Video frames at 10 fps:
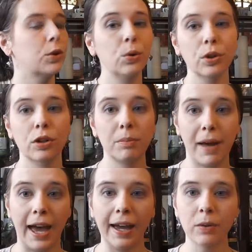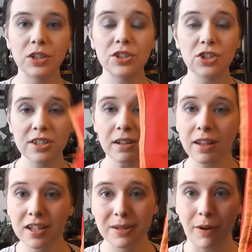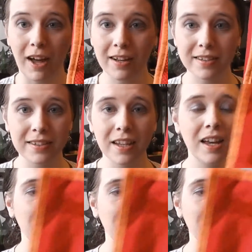cooler bag, which is just a lunchbox.